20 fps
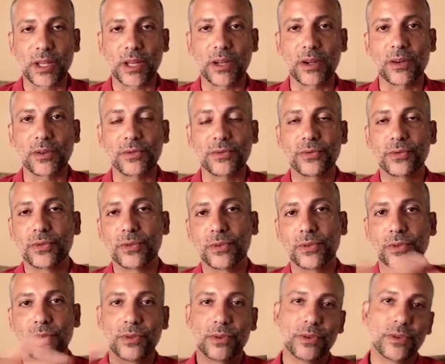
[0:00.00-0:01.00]
of
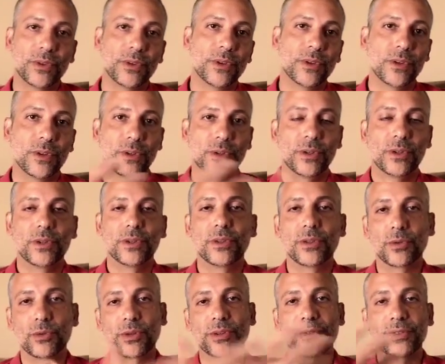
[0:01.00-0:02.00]

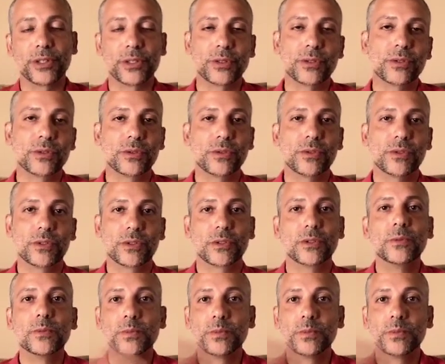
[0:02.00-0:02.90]
the reviews,